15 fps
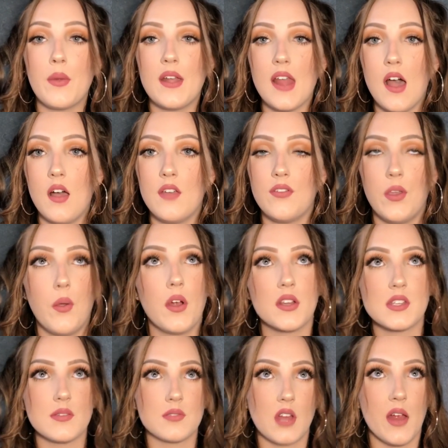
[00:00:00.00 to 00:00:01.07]
right now if you aren't
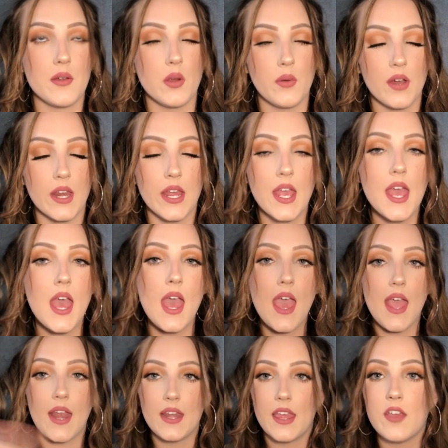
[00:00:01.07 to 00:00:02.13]
subscribed already,
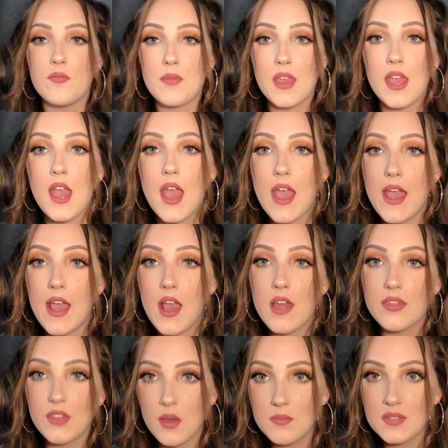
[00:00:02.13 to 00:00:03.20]
and give me a
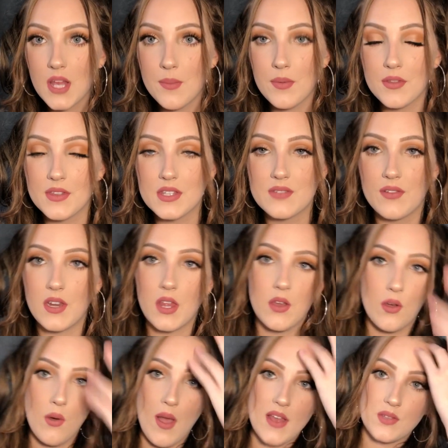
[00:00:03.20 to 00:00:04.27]
thumbs up on this
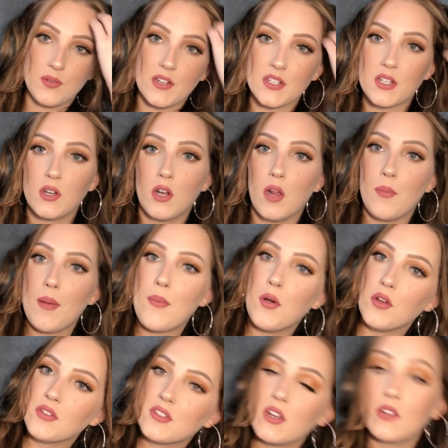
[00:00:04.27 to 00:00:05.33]
video, as well as turn on my
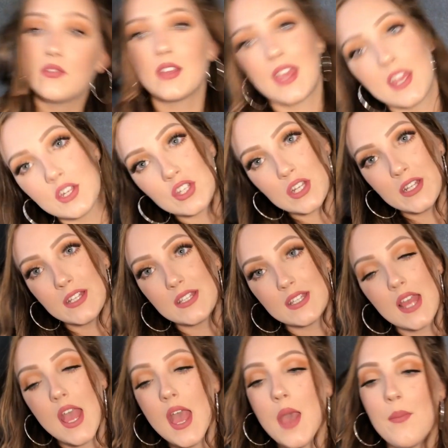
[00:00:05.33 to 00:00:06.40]
post notifications,
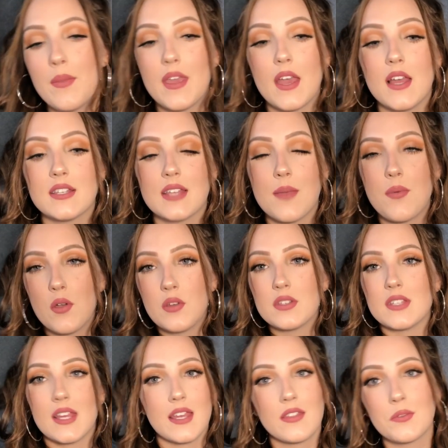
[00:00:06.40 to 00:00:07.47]
because I
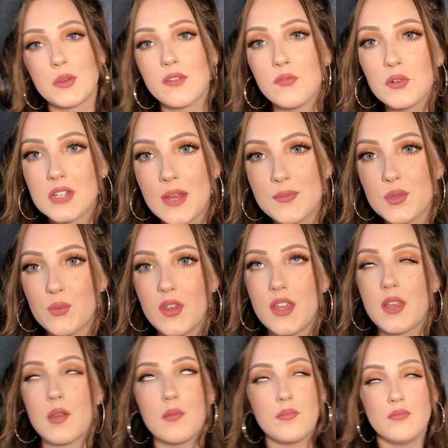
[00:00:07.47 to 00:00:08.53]
post like 3 or 4 times a
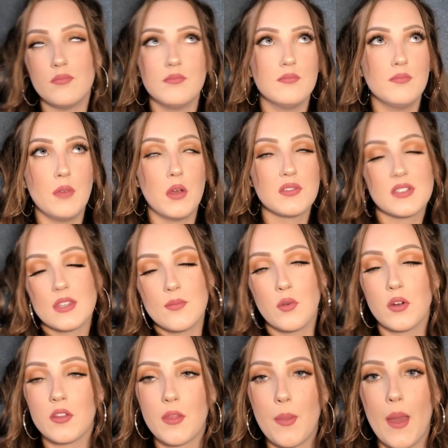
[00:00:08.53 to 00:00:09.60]
week, mostly
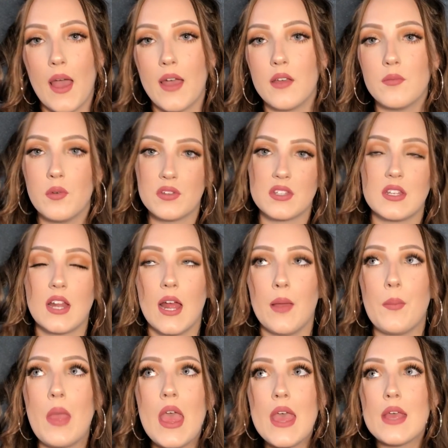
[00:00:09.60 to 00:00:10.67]
more than that most of the
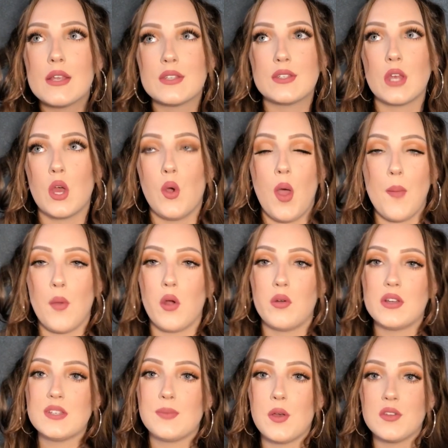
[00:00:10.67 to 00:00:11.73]
time. So I'm
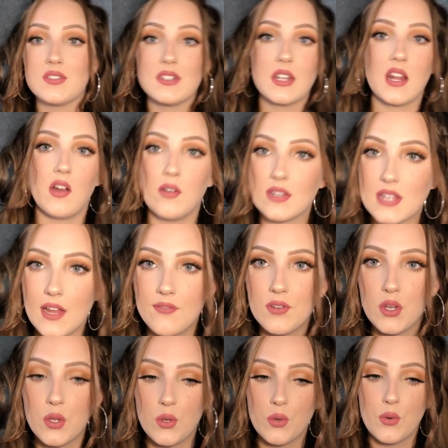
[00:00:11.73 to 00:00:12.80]
always posting, I always have
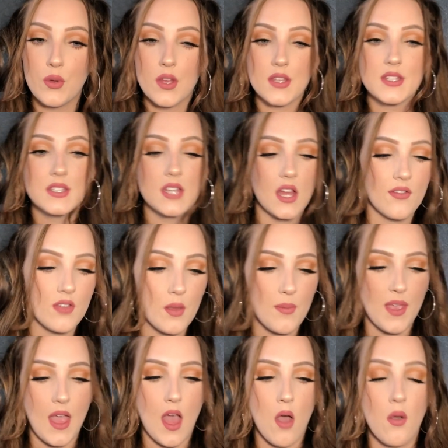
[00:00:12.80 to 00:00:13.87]
new stuff
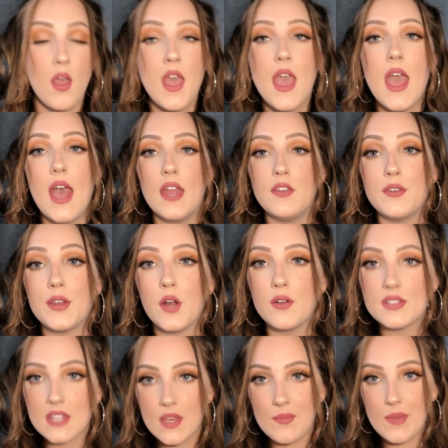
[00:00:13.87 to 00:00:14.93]
coming out, and you can
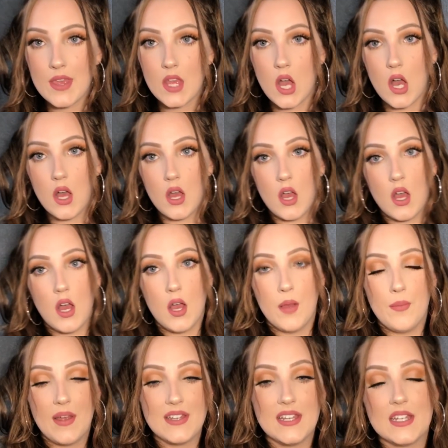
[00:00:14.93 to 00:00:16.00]
always give me
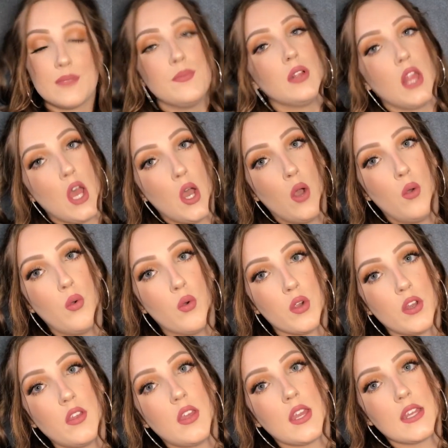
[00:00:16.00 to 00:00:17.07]
ideas below, or
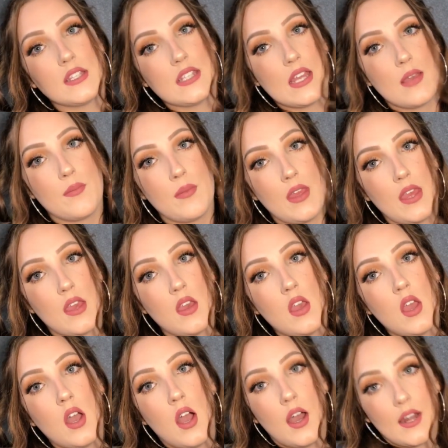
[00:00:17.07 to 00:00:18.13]
you could DM me
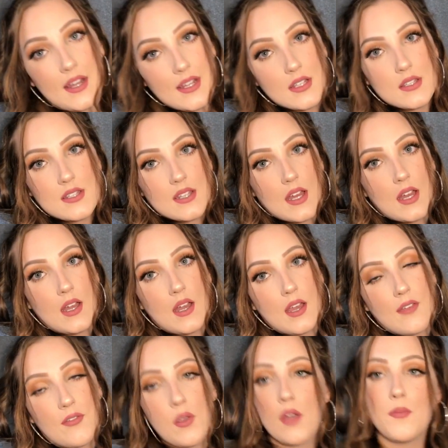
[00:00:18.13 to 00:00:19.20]
on Insta
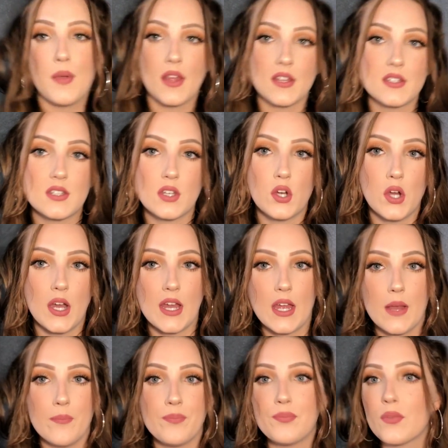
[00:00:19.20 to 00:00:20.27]
if you have my
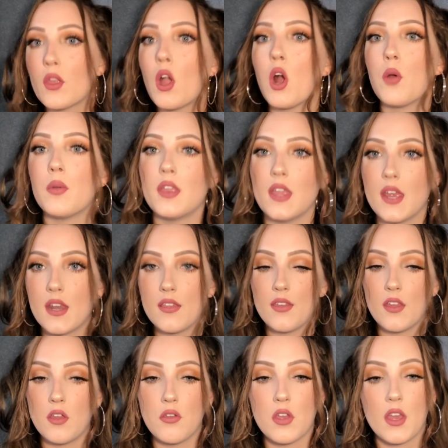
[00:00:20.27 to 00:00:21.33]
Instagram, or really
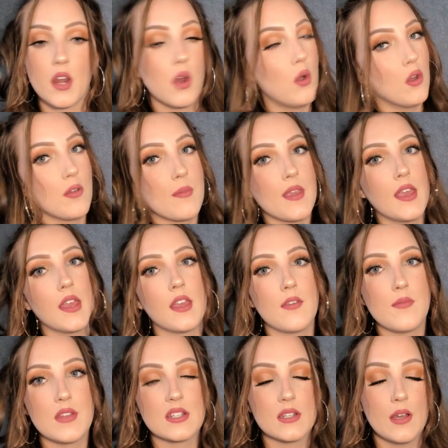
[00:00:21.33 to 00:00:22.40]
anything. You can get a hold of me and
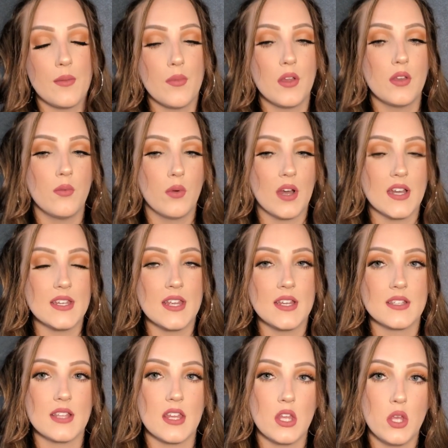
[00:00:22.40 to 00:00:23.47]
give me some more
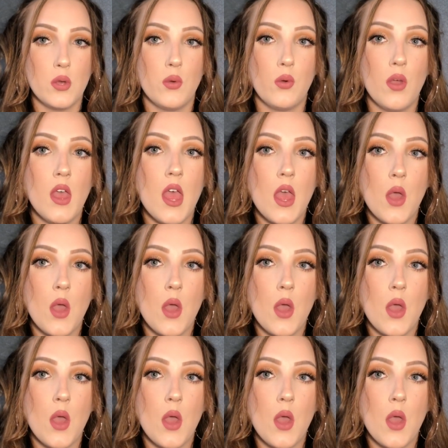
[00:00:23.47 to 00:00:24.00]
ideas that you